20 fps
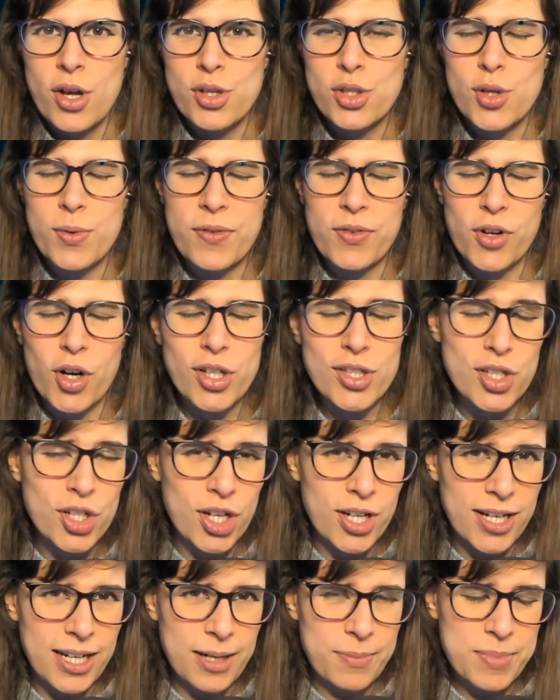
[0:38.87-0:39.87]
So we've got
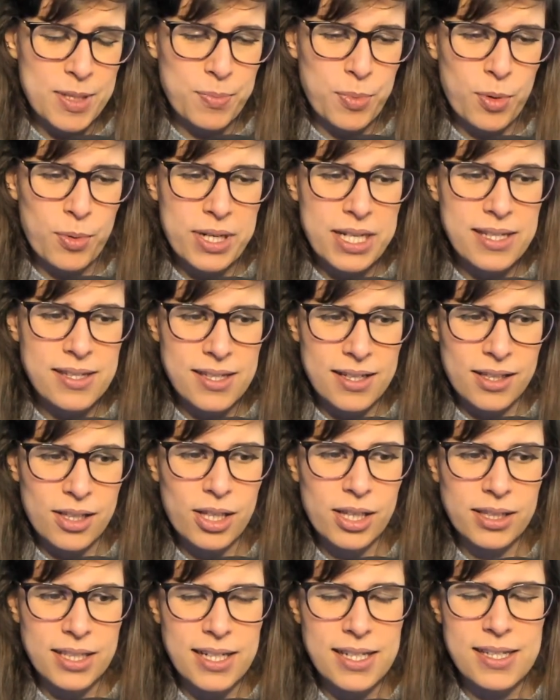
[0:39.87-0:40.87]
turnips, but we
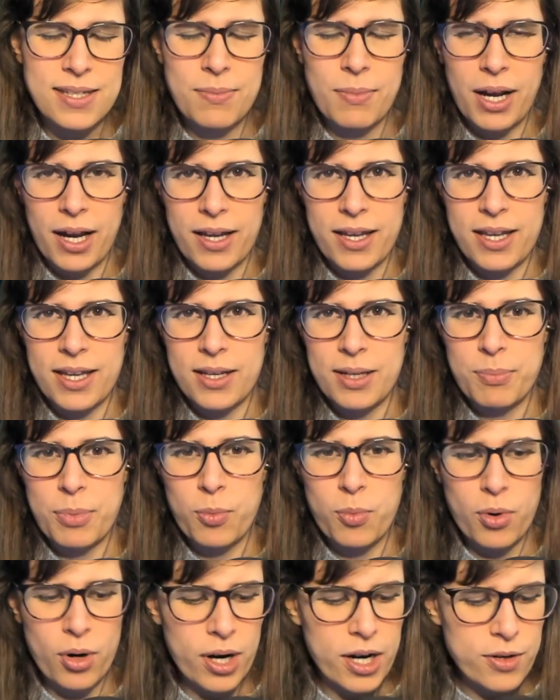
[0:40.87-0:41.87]
still need some iron.
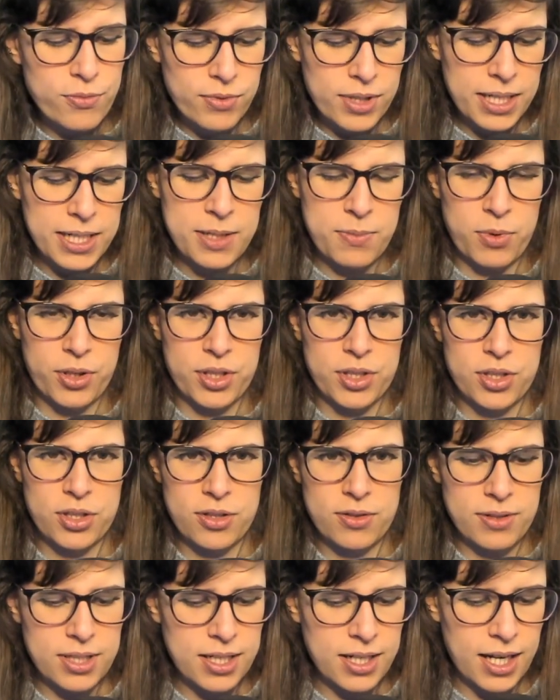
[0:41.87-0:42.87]
But what I really want to
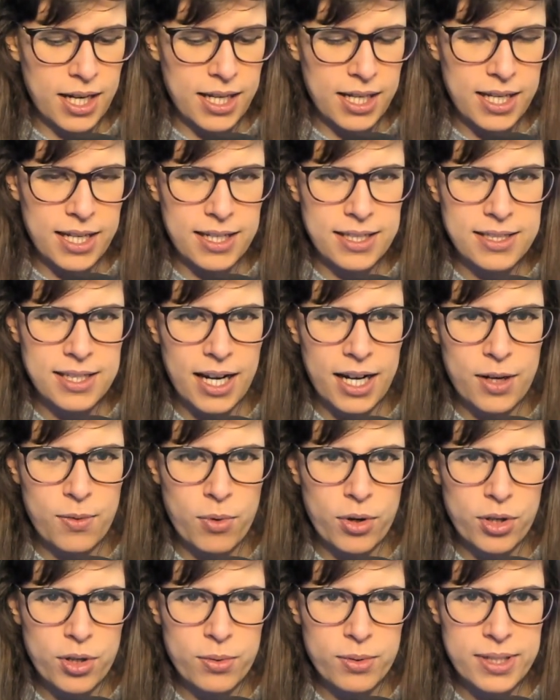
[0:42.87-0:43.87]
do today is I
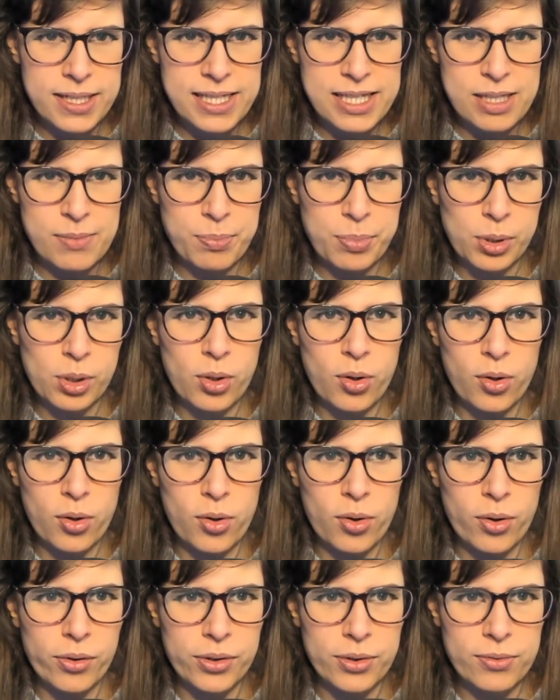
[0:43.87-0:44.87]
want to
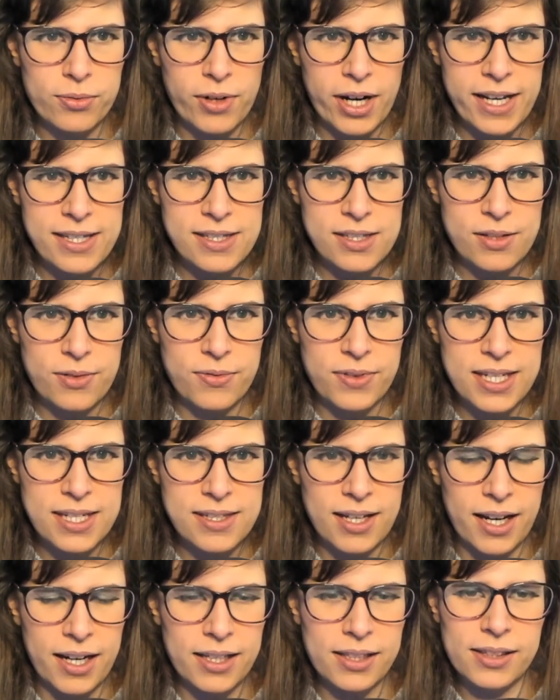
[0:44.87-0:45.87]
explore the rest of
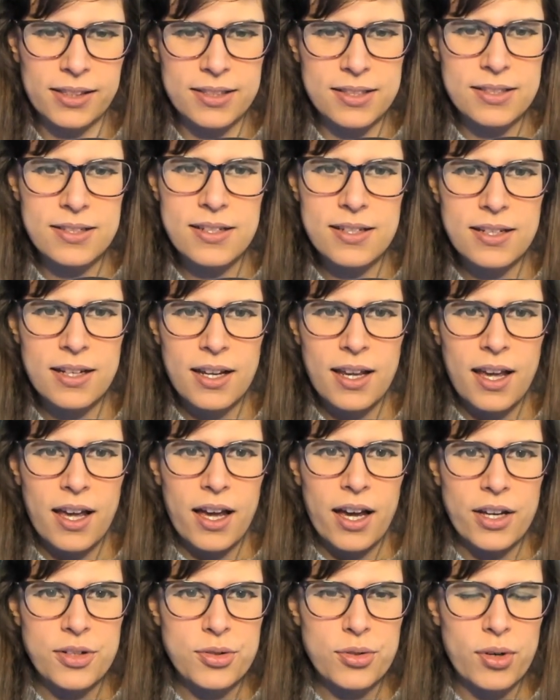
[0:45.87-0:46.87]
this island
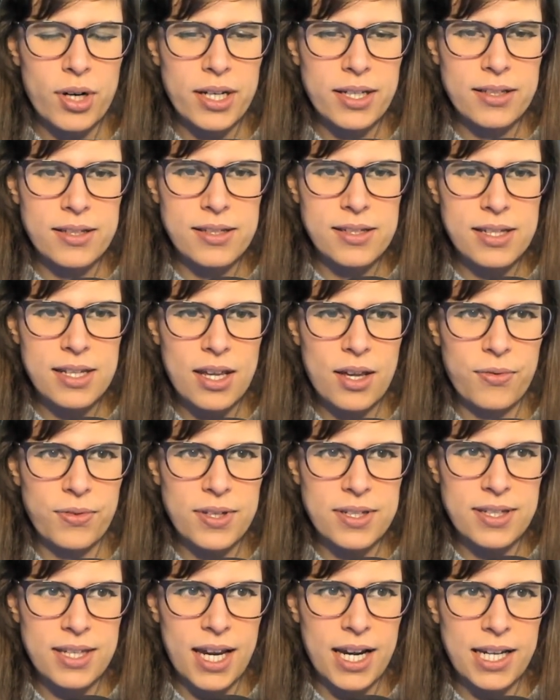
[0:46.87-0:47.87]
and try and see if
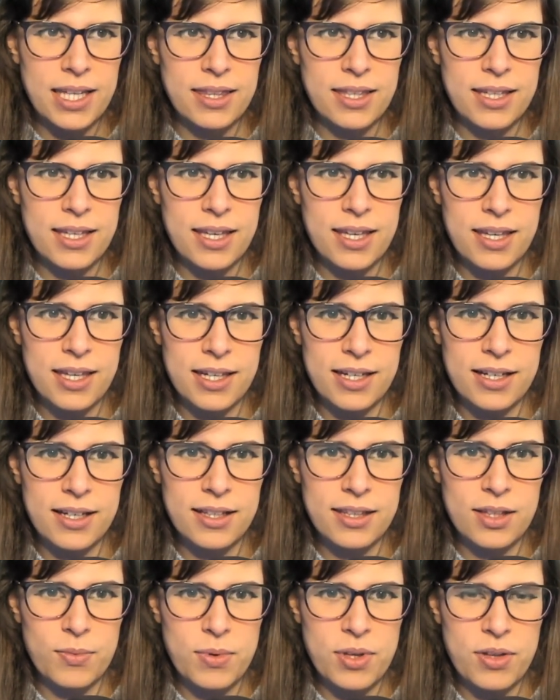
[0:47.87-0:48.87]
there's anything
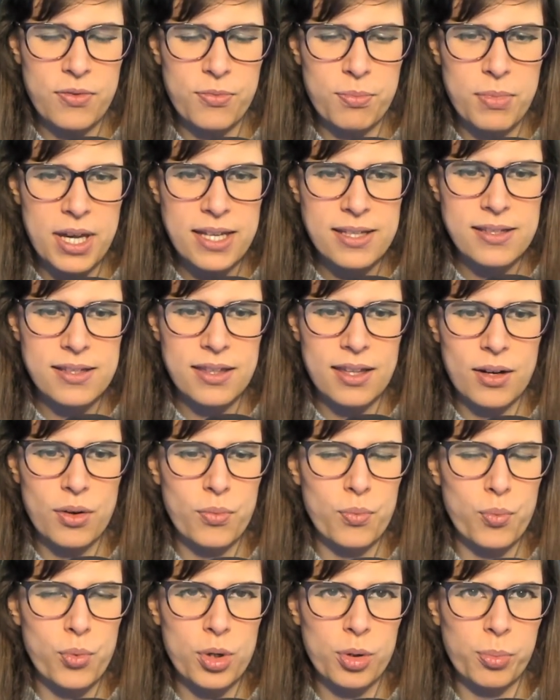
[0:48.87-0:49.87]
here that we've missed
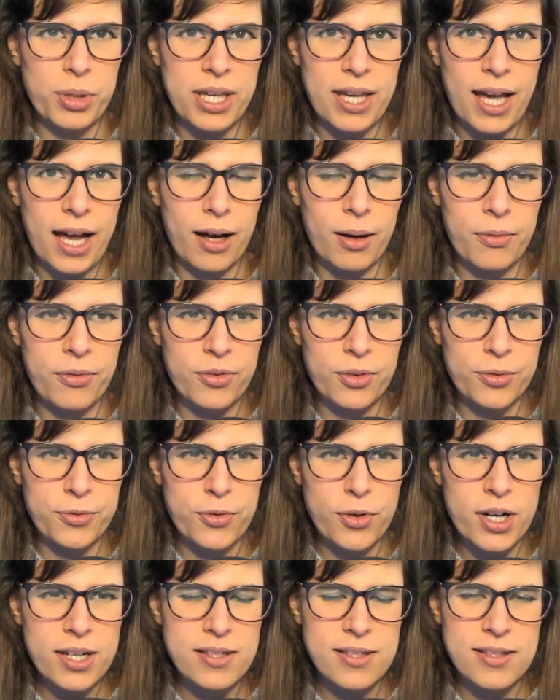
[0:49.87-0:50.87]
that will be helpful
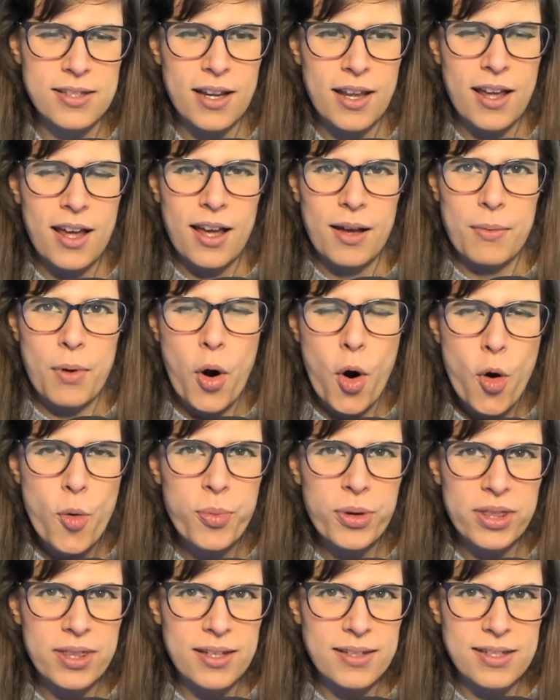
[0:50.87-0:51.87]
for us.
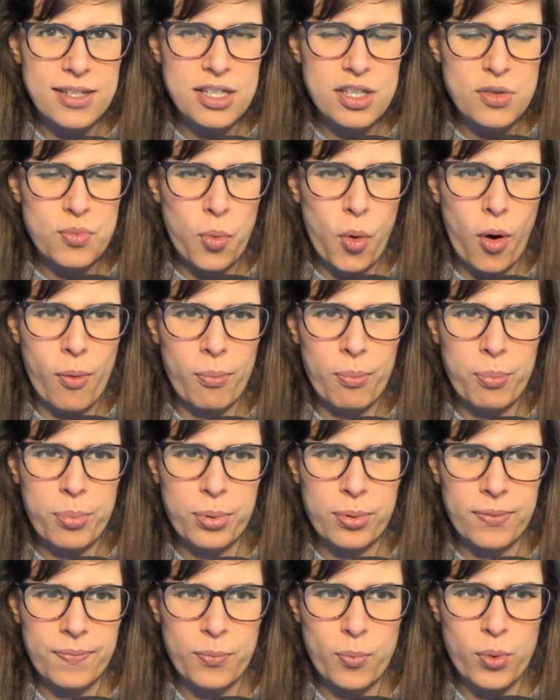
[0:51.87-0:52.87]
Hoping there's a swamp
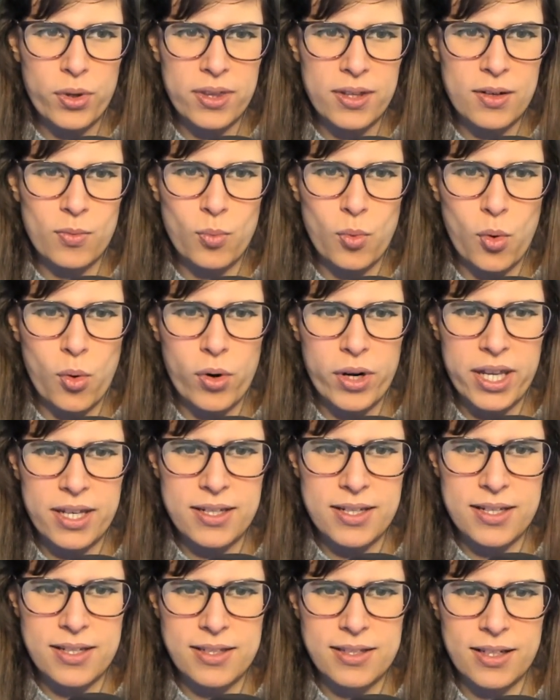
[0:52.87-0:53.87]
within
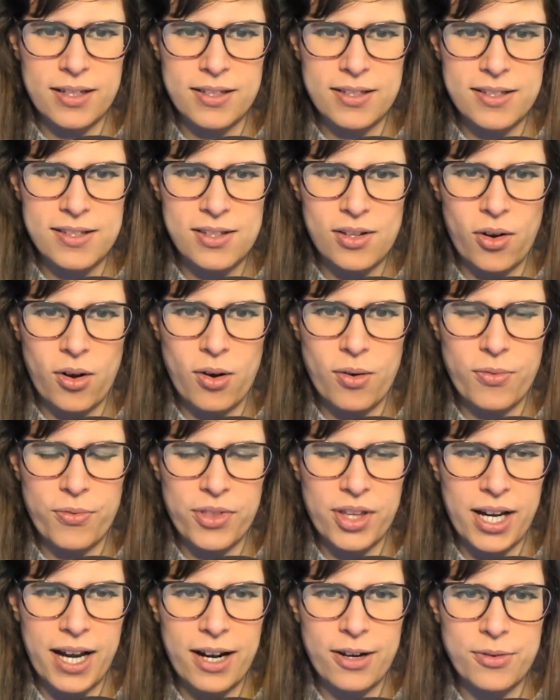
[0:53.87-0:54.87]
walking distance of
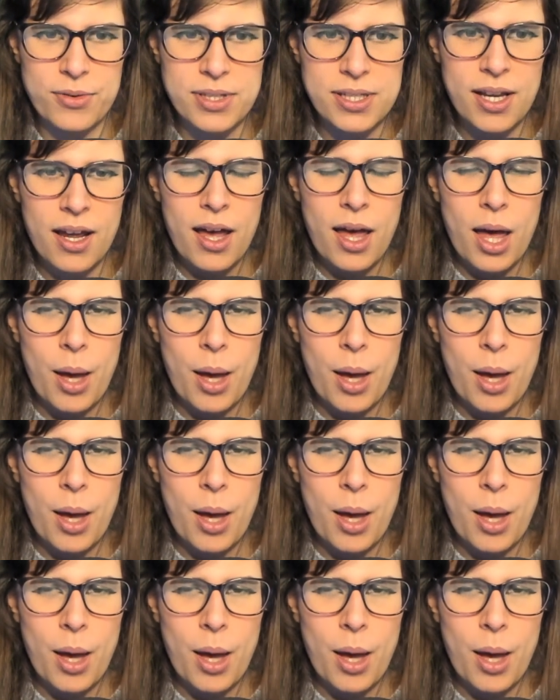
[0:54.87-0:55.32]
the house.